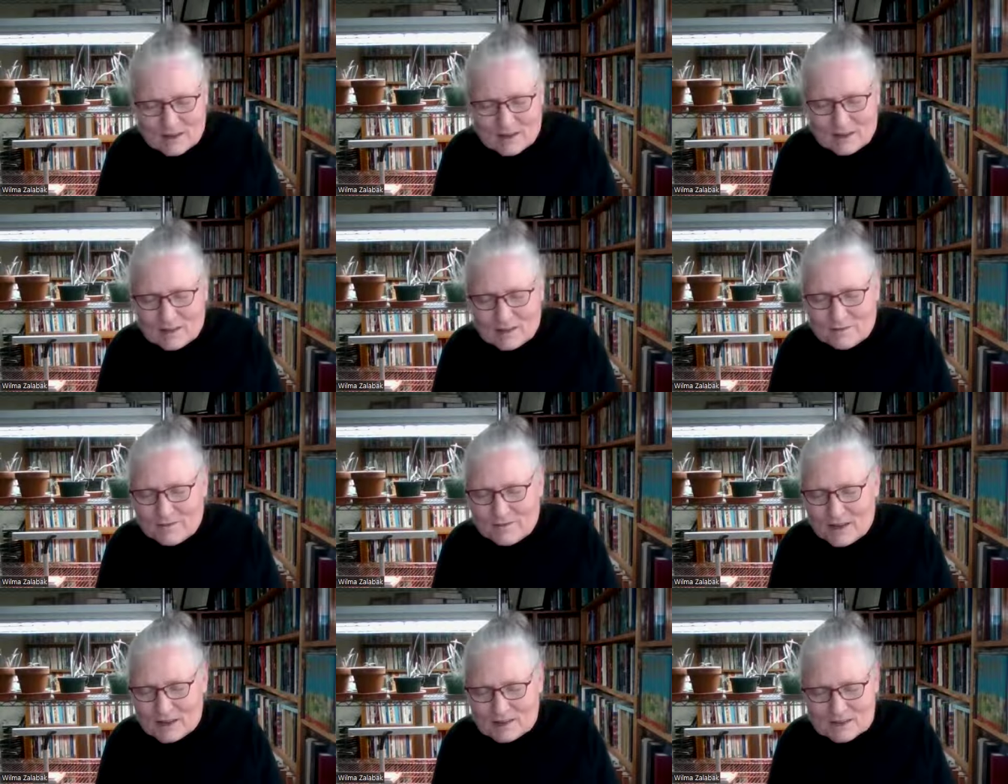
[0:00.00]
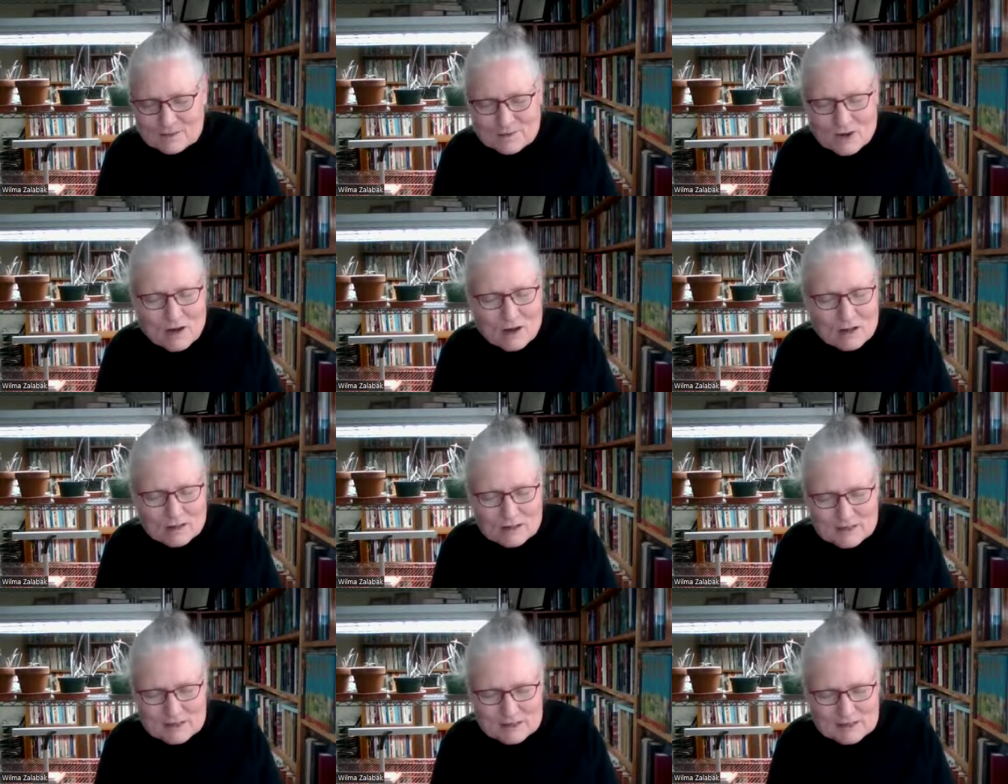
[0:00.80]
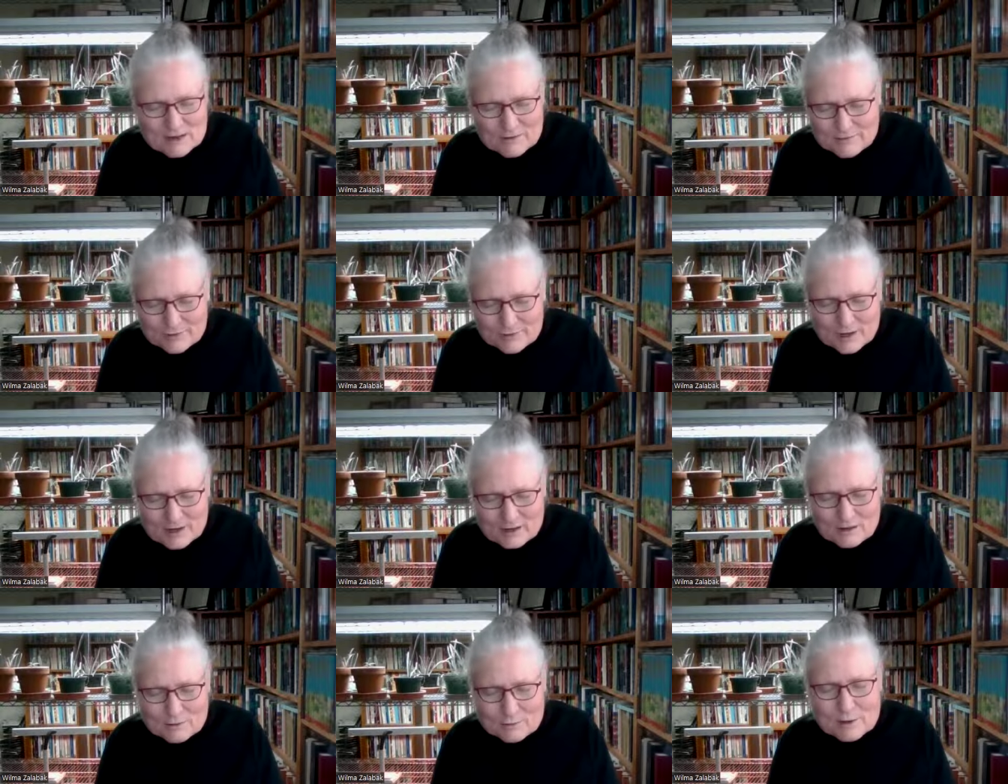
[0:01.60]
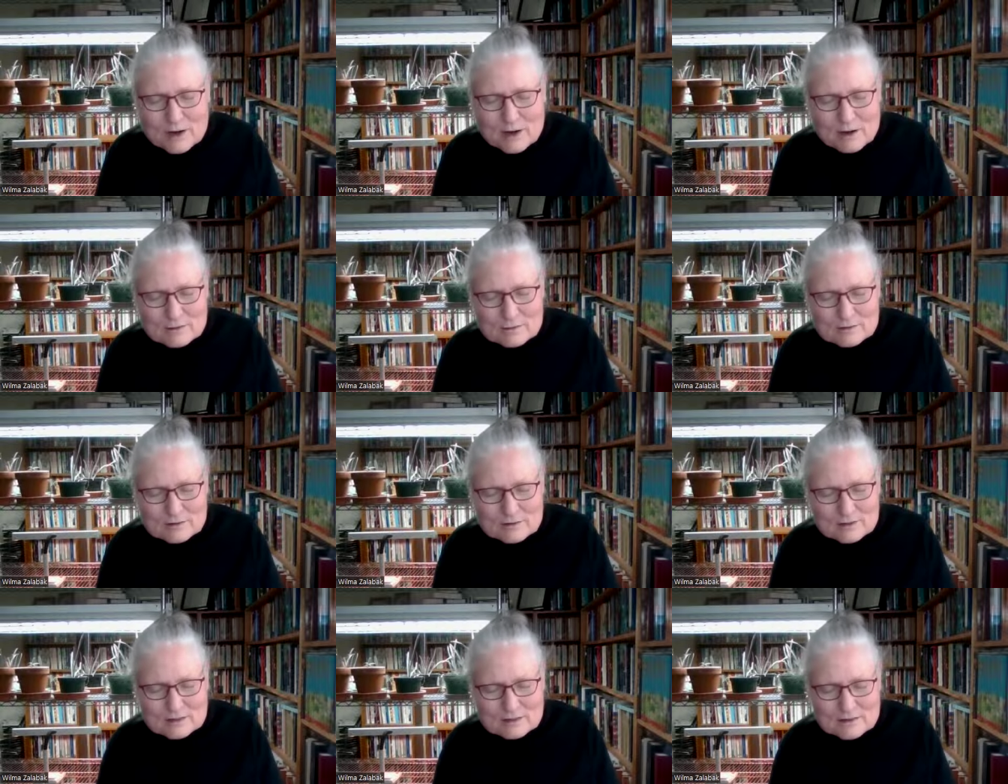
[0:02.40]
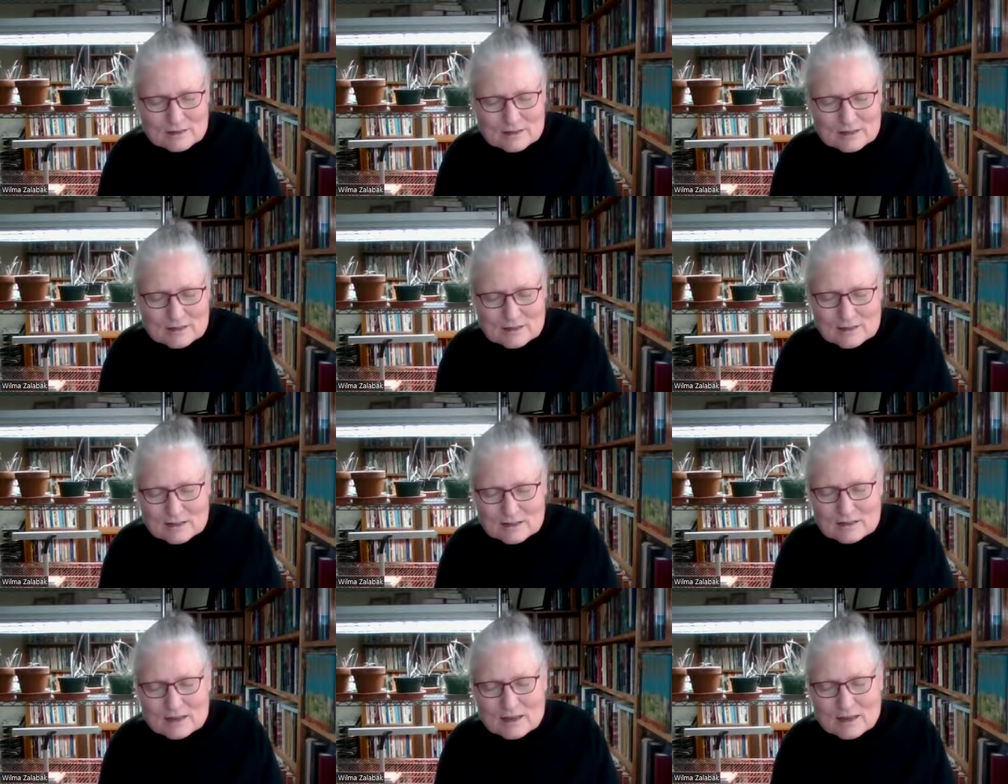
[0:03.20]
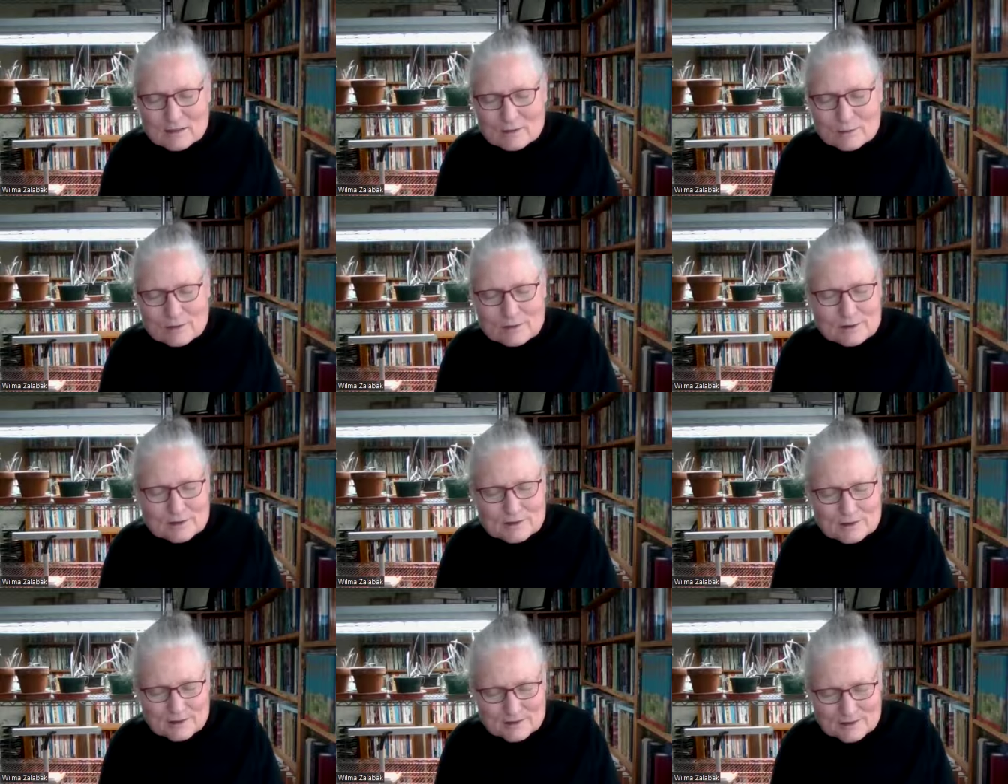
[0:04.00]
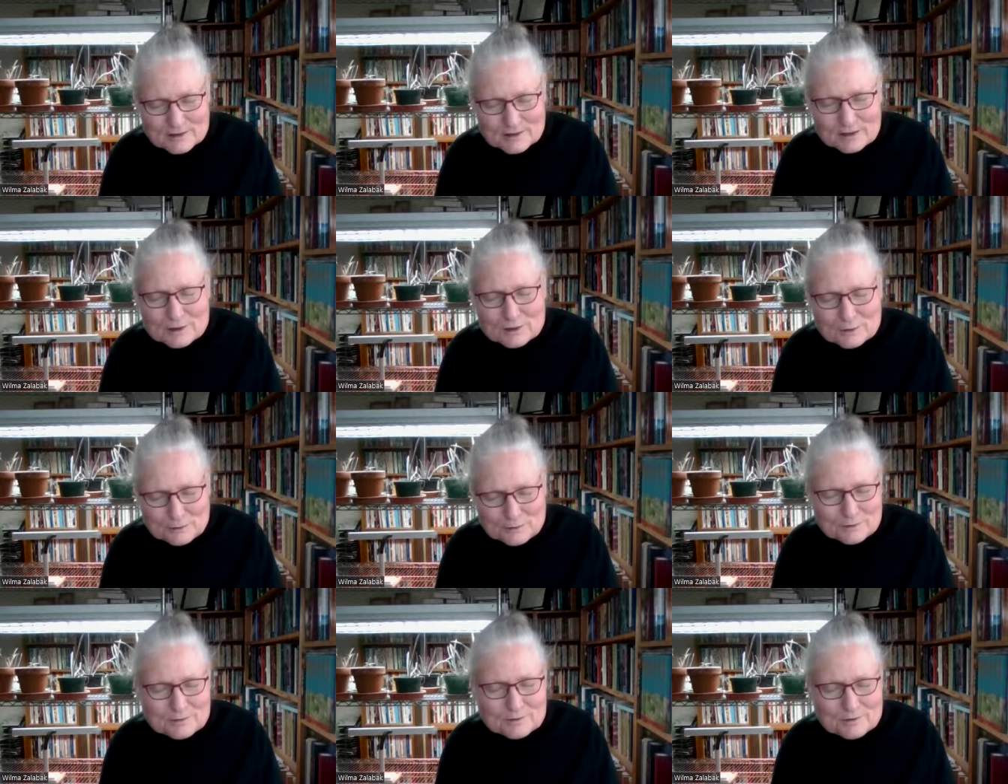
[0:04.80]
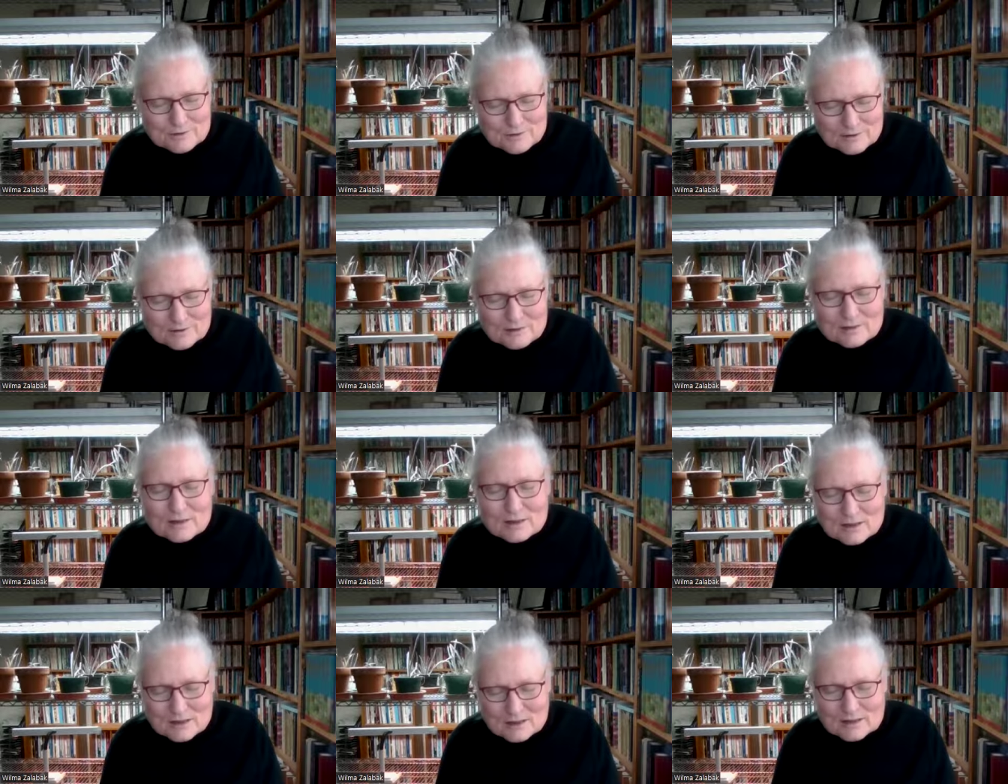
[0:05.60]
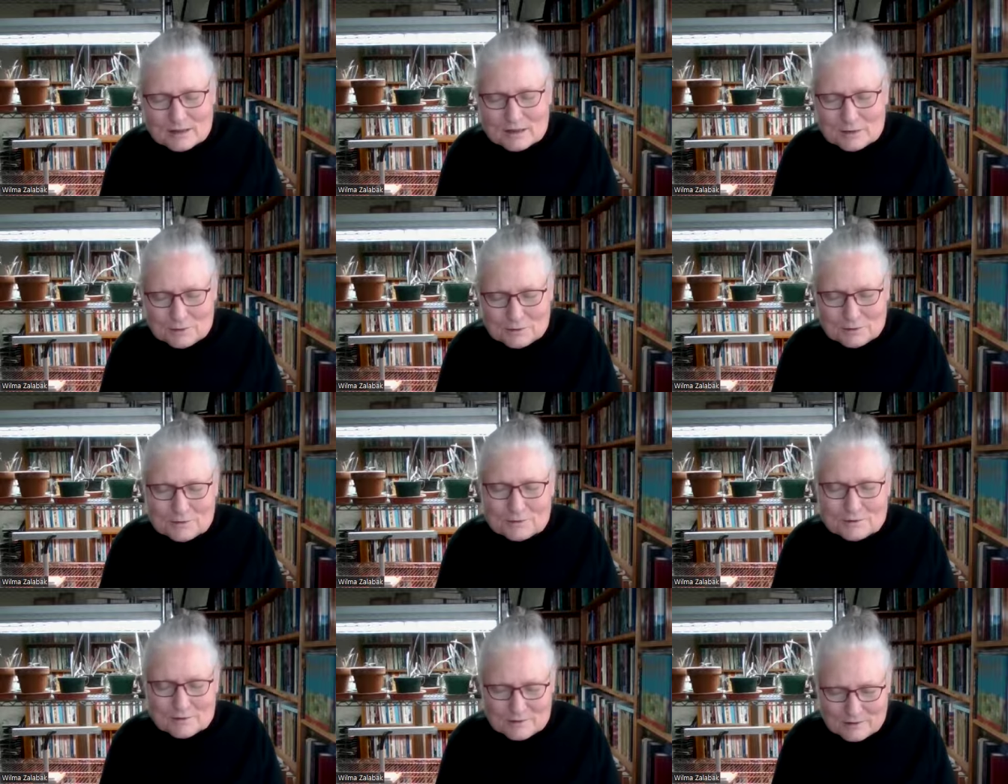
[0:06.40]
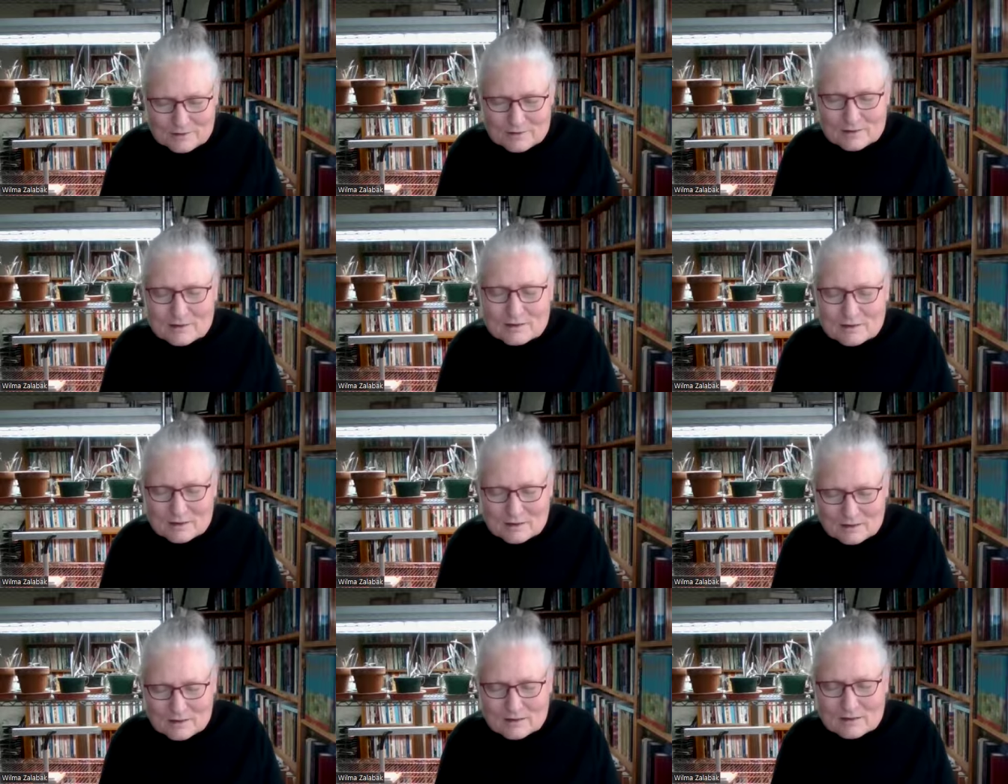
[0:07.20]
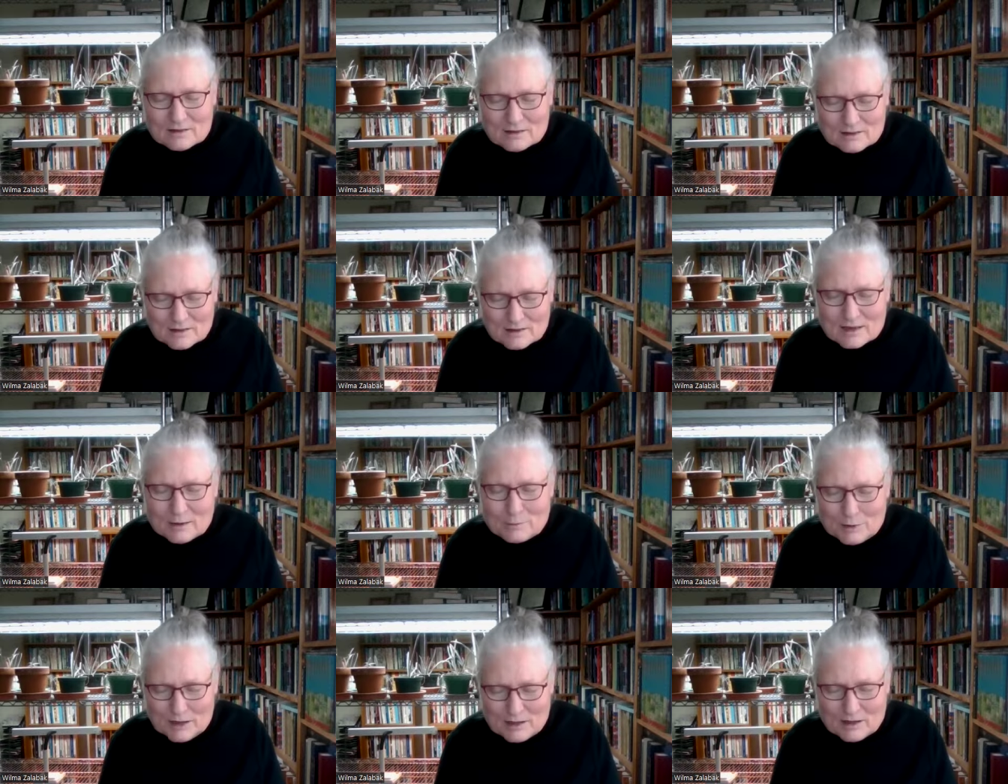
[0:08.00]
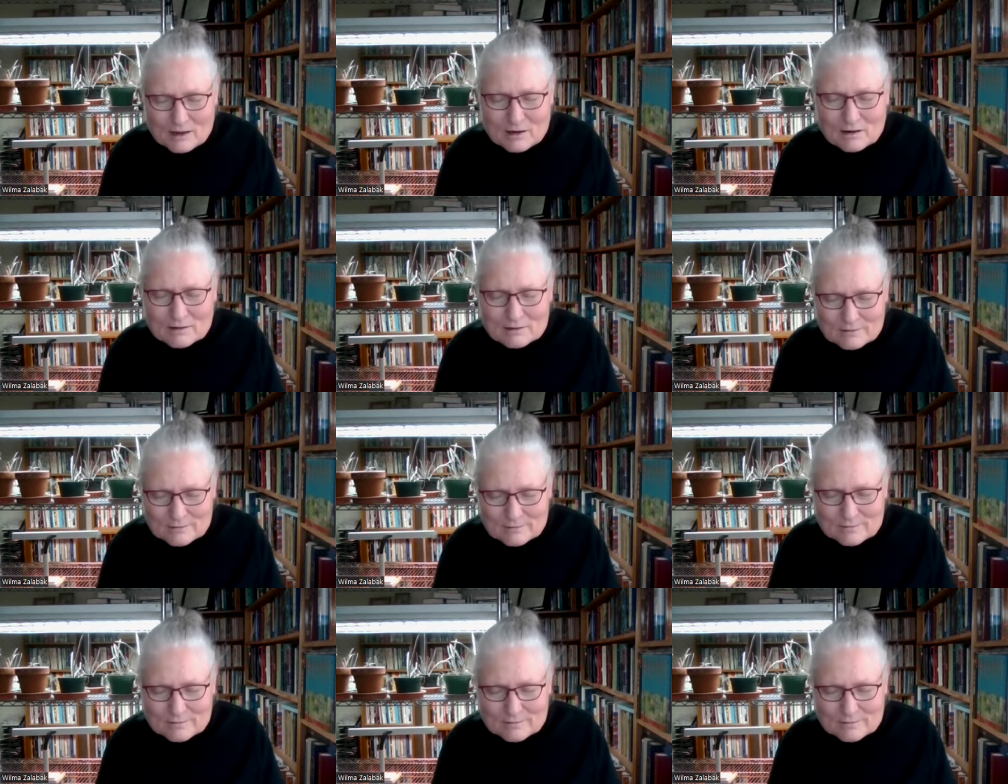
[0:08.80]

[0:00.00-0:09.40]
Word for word: in the face of all the suffering around. And yet, Lord, you, you can be there.